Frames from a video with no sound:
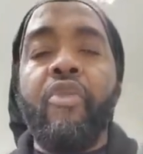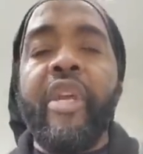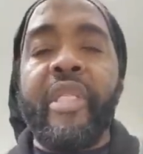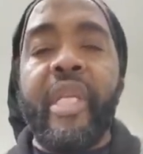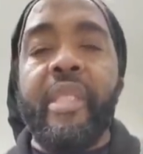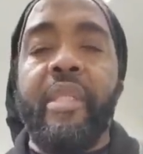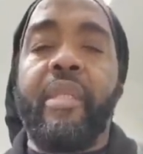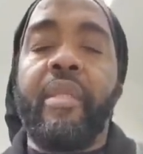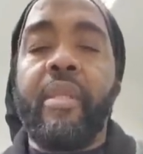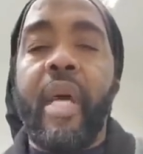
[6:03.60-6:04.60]

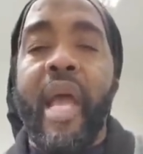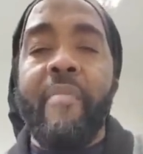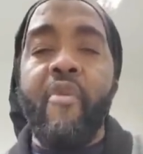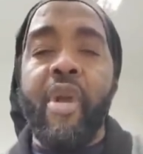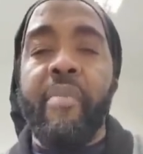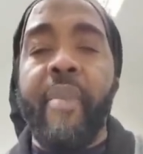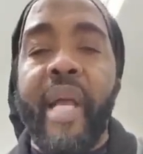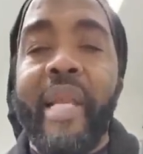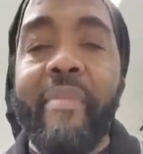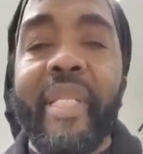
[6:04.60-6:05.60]
Greetings, I bring.
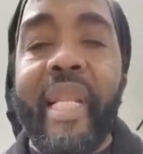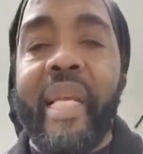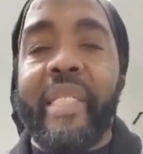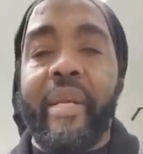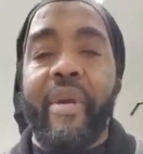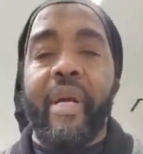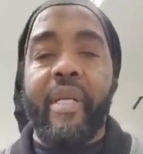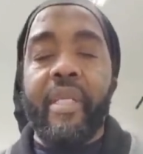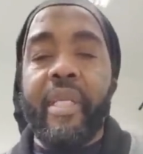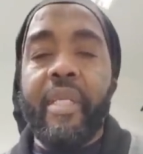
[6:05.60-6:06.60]
My name is Lecturer.
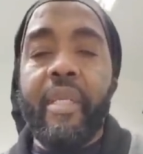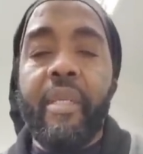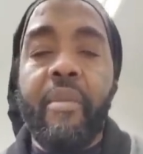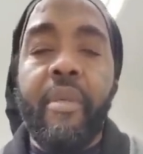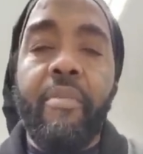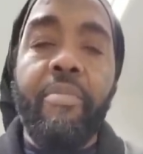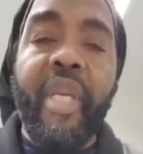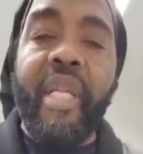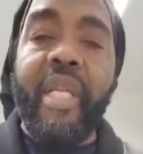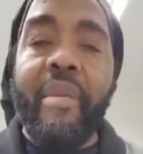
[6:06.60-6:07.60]

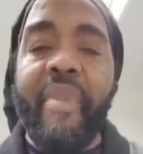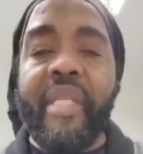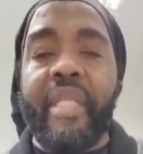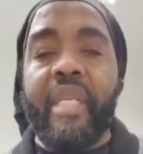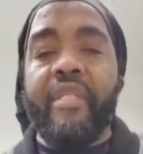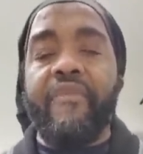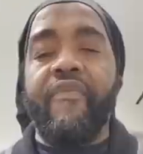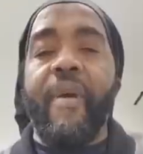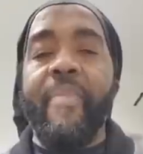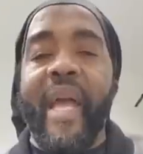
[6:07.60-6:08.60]
Been in the business
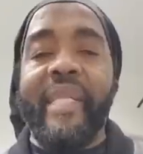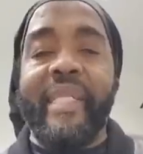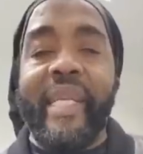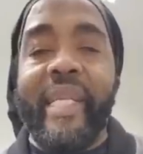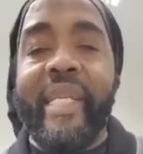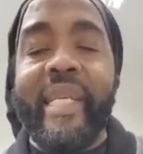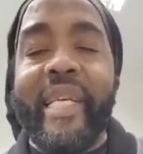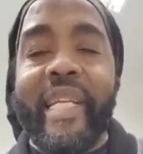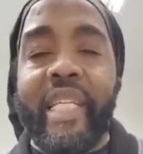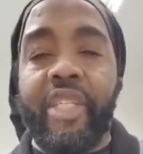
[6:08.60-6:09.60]
from
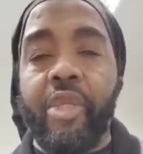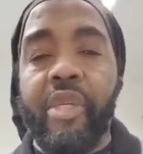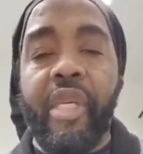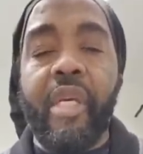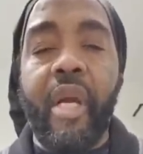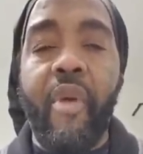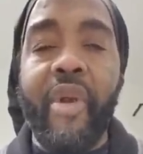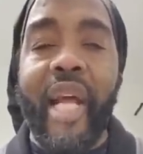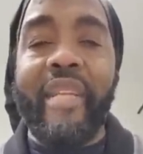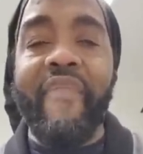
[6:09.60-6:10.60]
1983. I
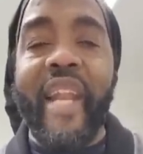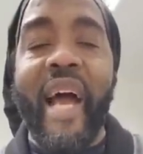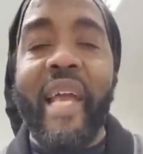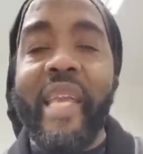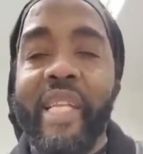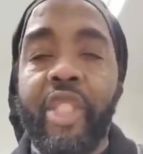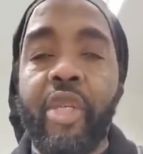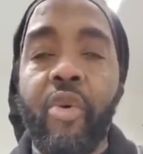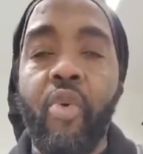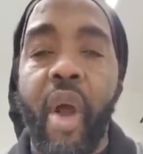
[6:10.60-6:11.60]
will not even have
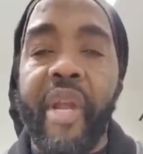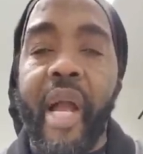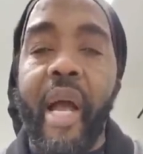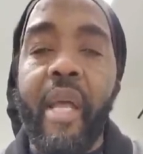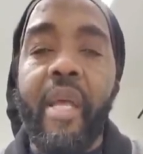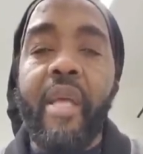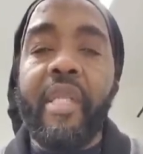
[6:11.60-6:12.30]
itch. Warrior